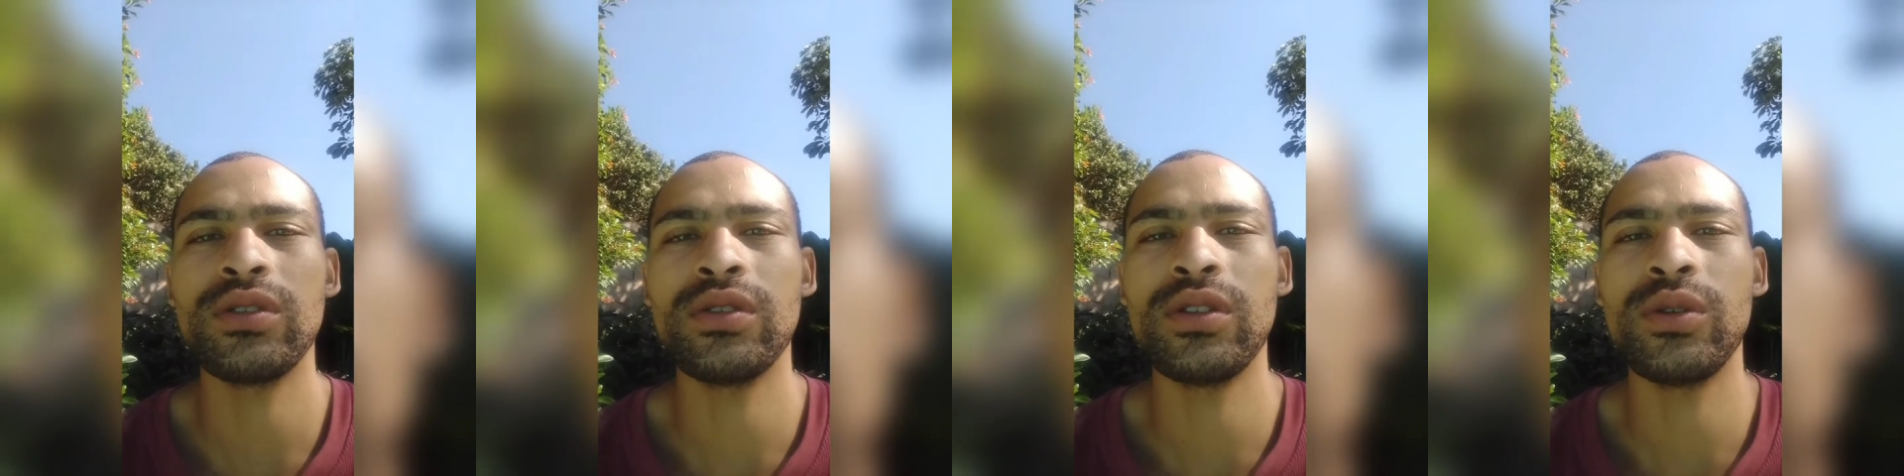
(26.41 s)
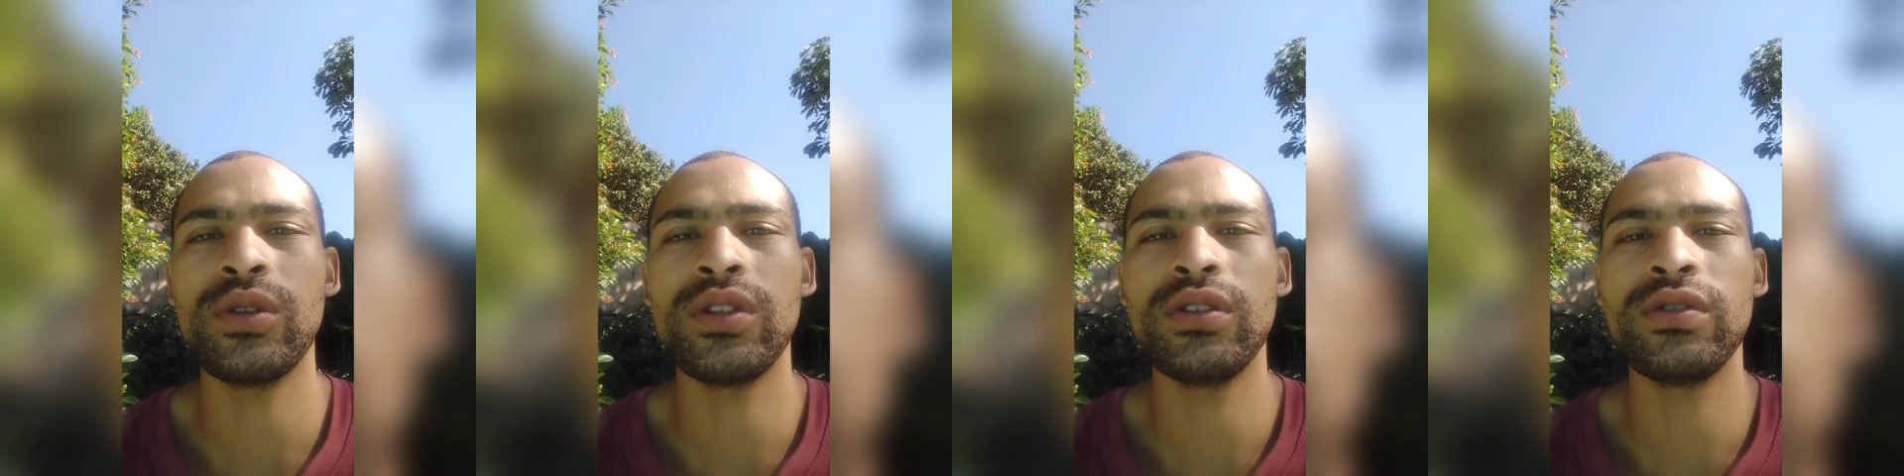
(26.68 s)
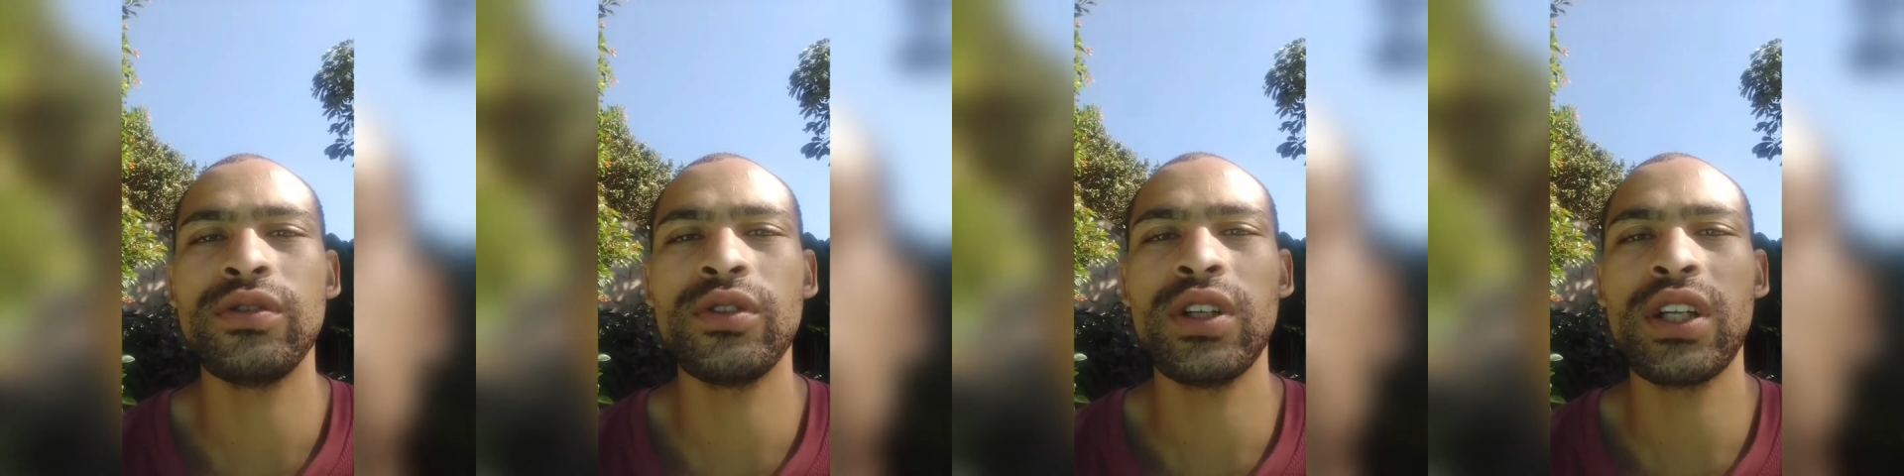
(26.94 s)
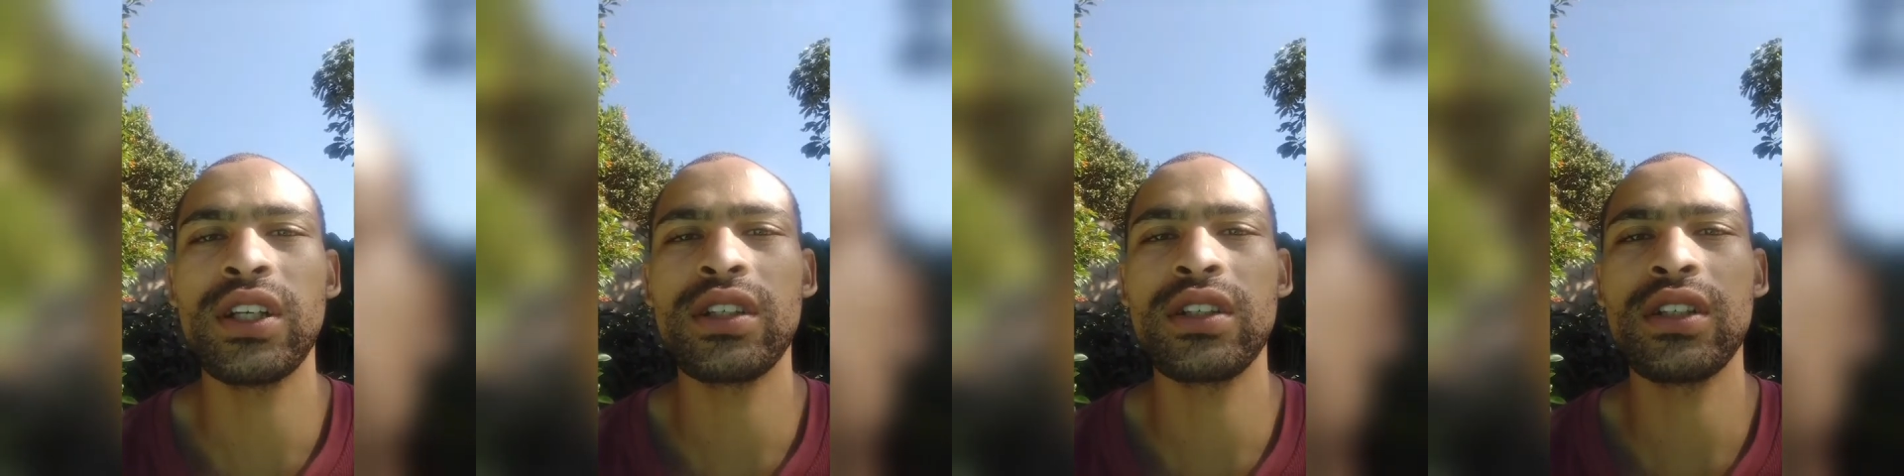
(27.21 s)
You know, and if you
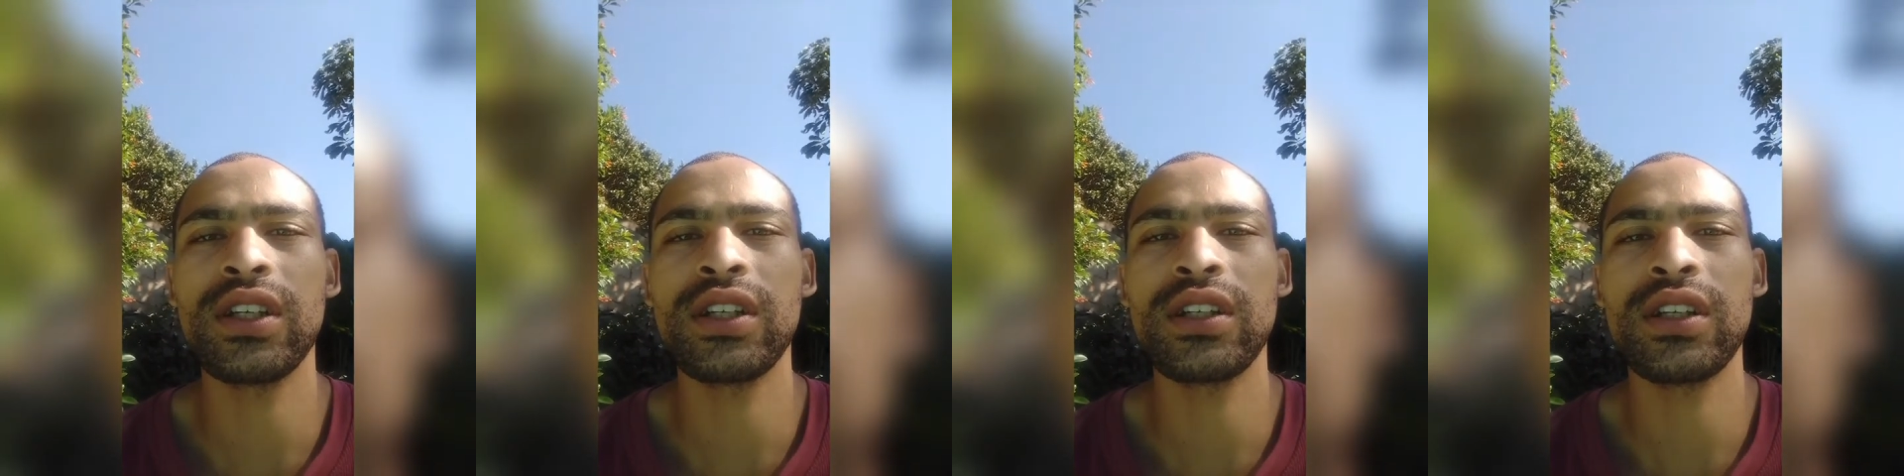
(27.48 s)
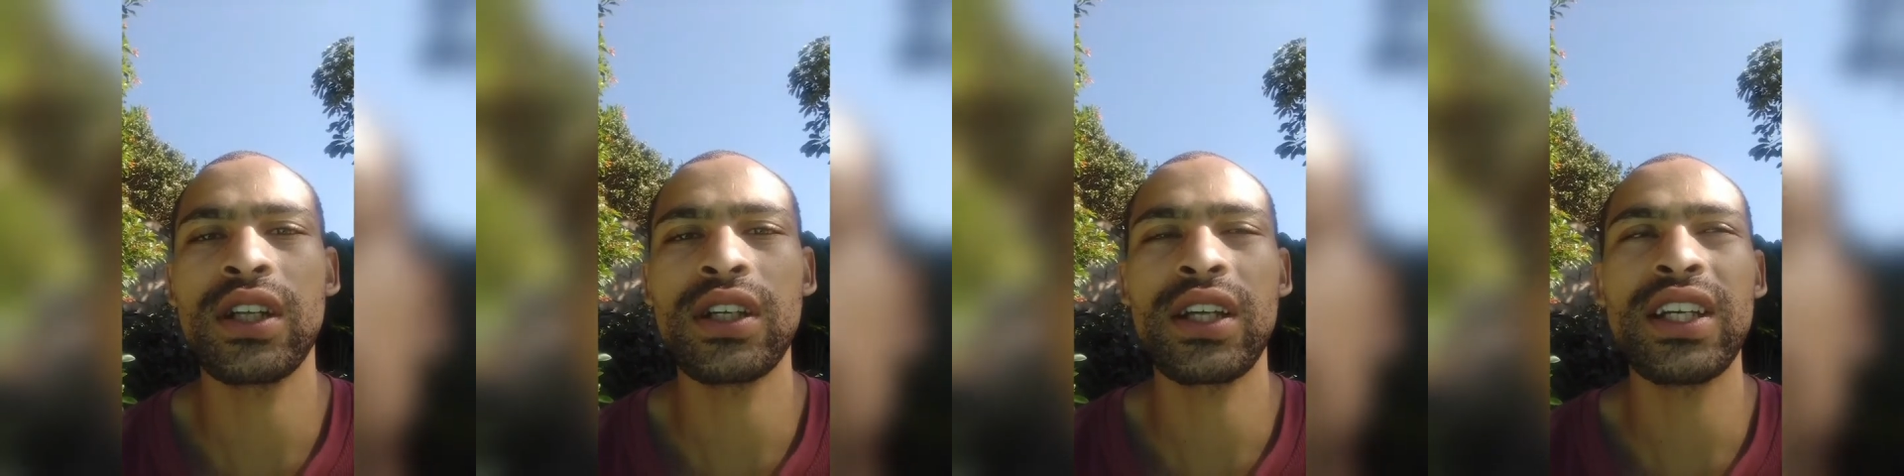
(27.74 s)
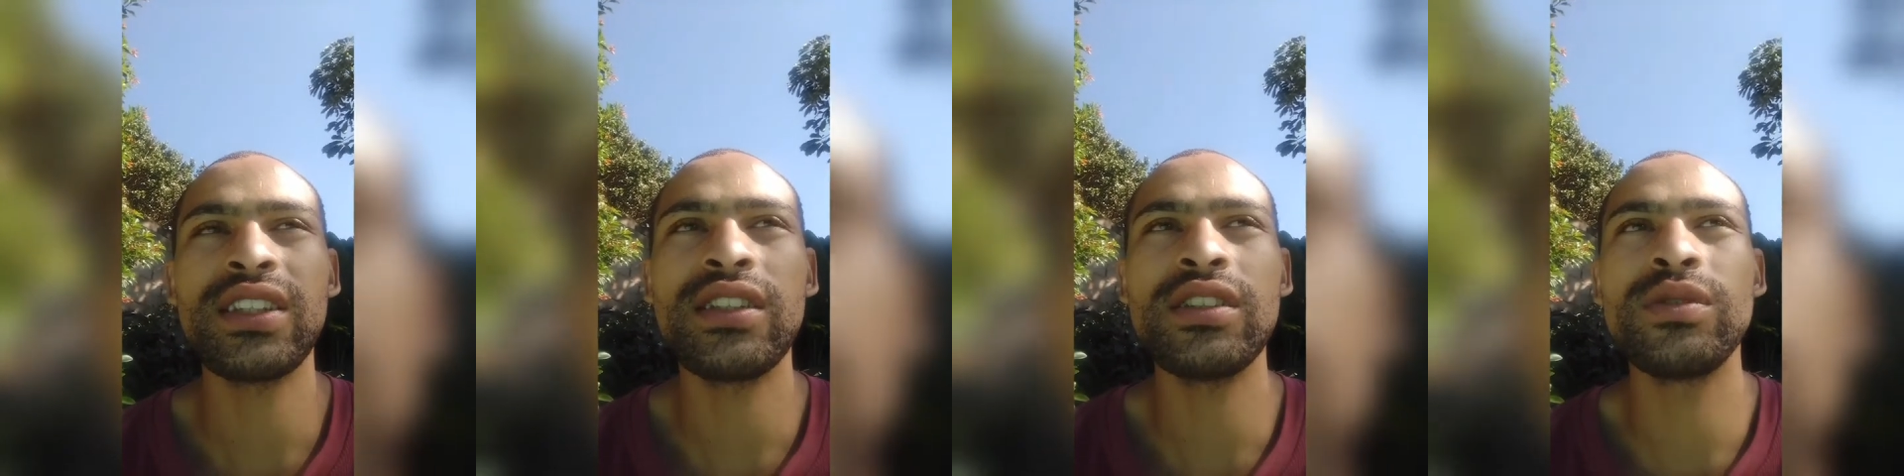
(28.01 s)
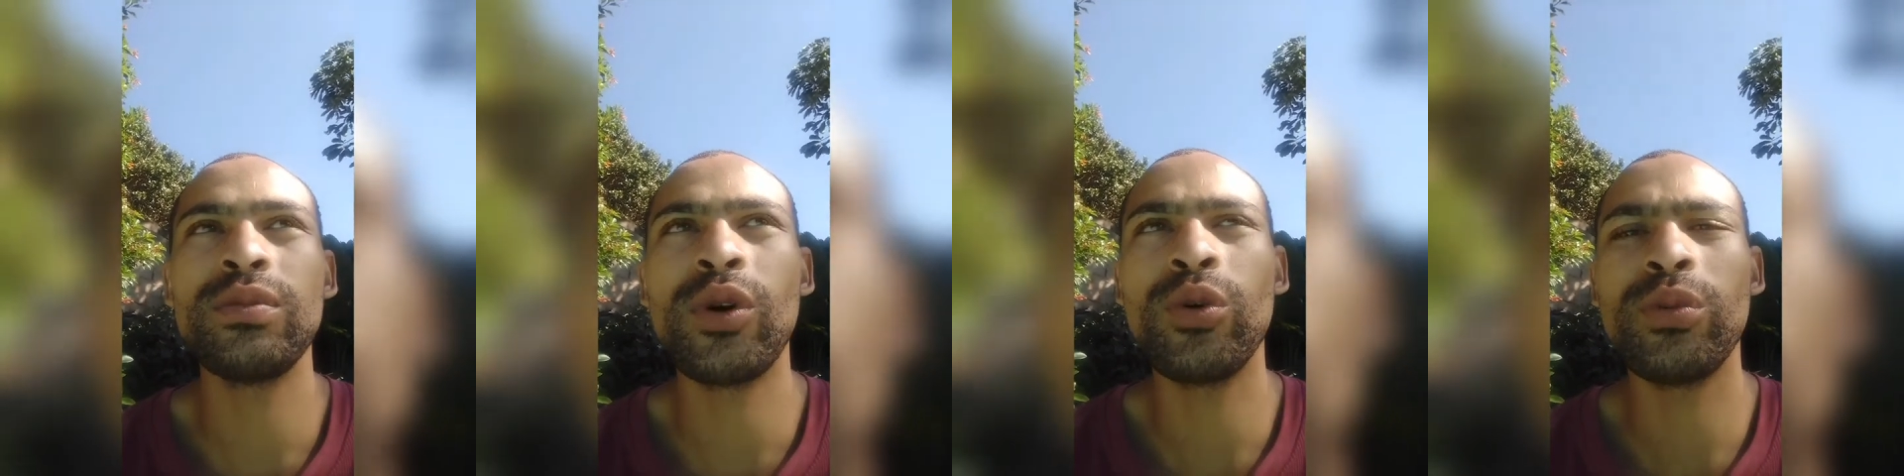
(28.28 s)
like like like at
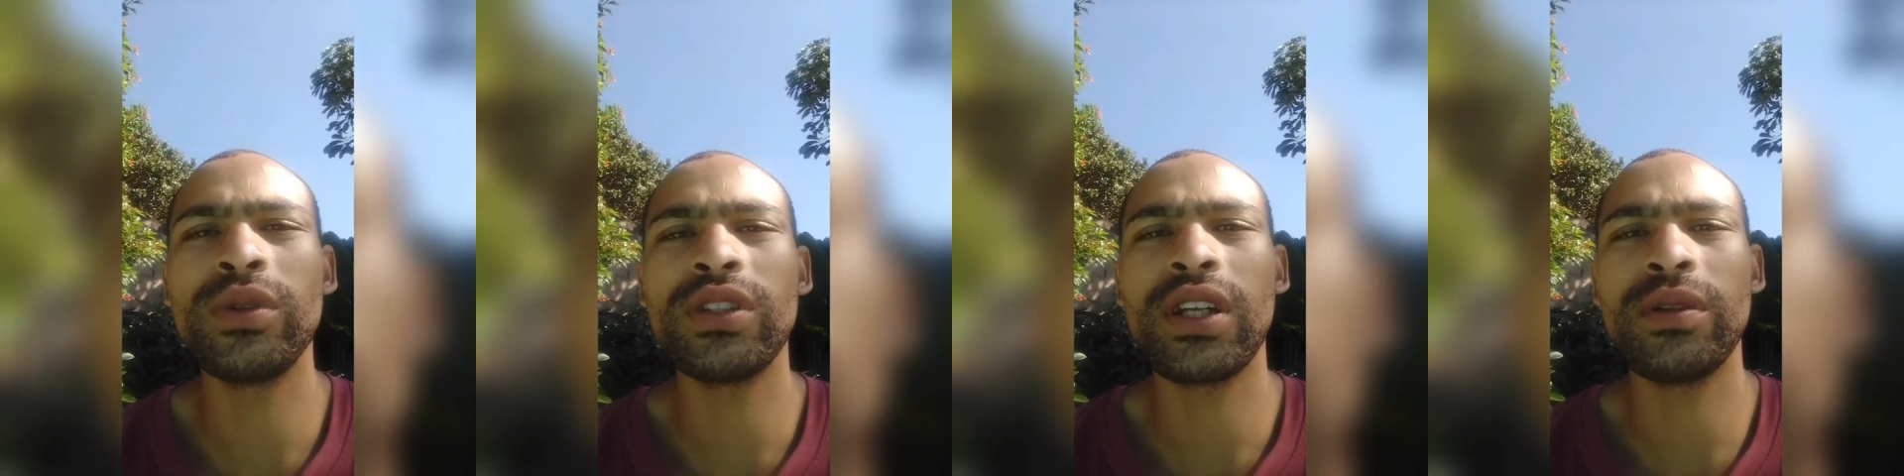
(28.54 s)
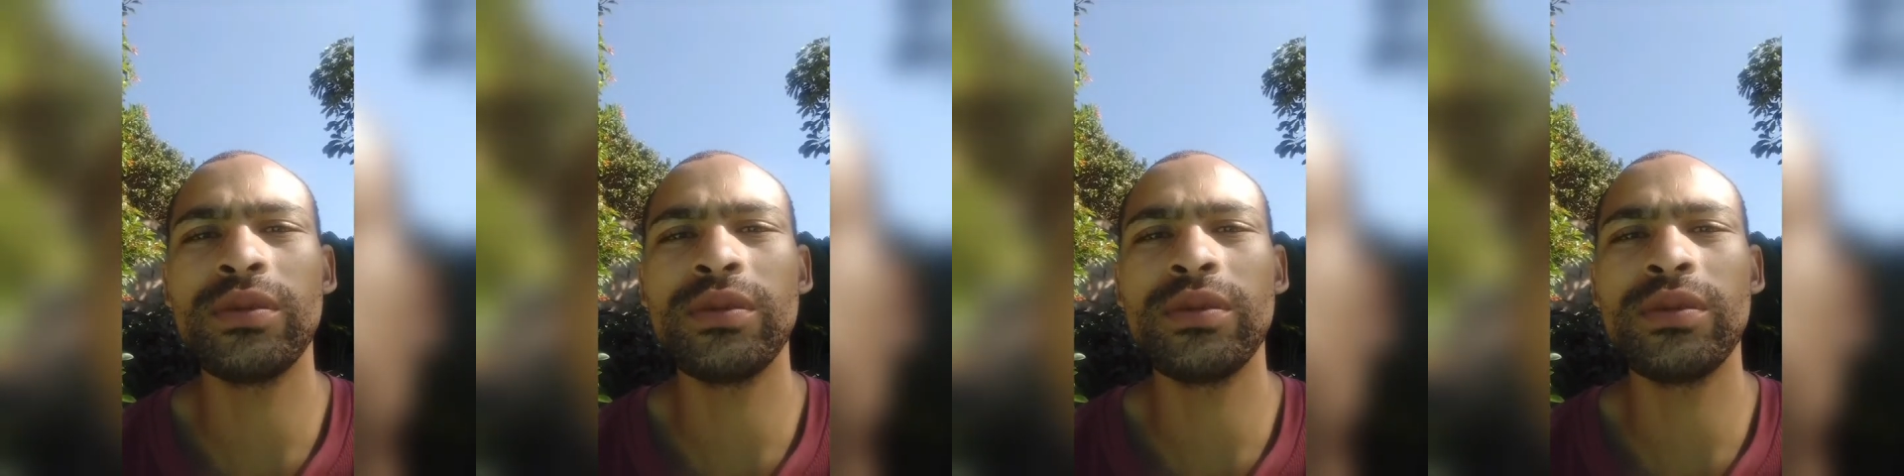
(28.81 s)
this moment,